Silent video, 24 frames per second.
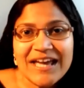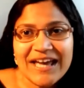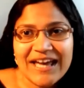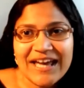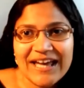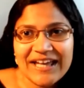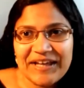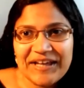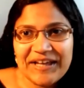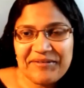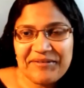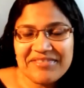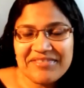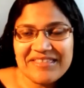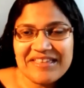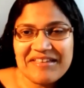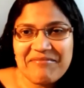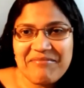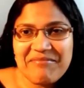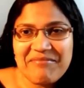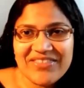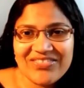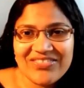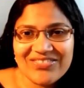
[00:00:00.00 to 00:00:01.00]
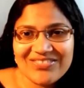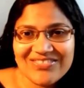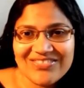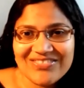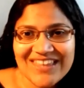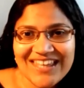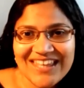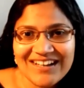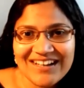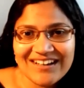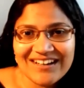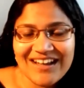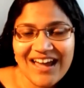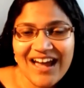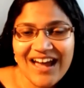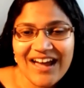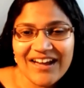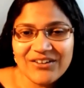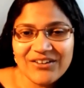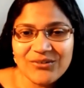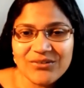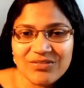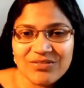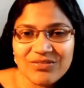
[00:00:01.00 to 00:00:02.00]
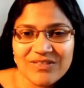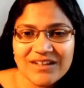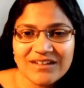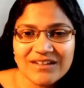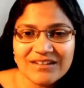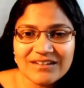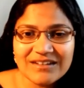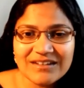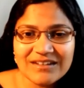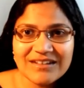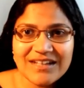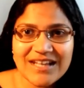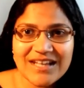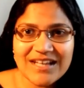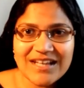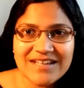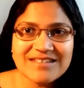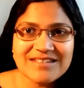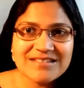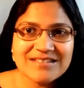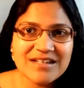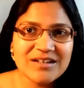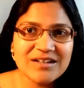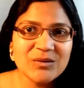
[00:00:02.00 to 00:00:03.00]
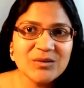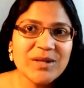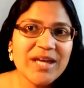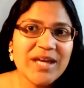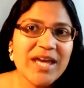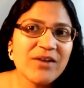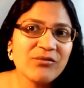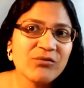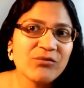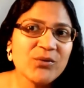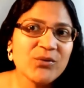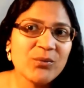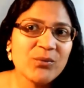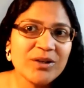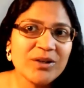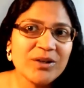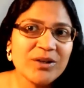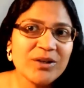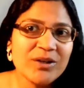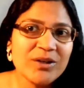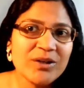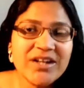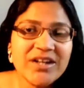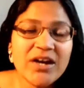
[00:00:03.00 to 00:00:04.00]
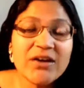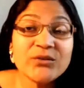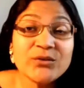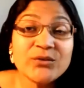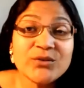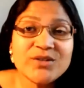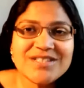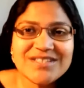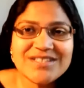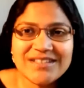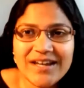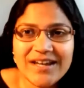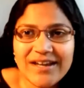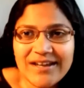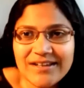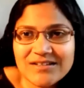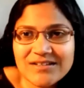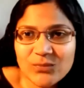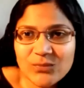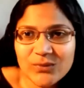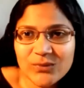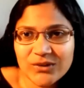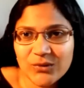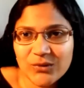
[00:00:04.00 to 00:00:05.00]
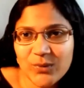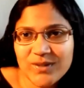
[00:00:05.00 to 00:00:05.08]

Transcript: Um, but then I don't think necessarily everyone really understands what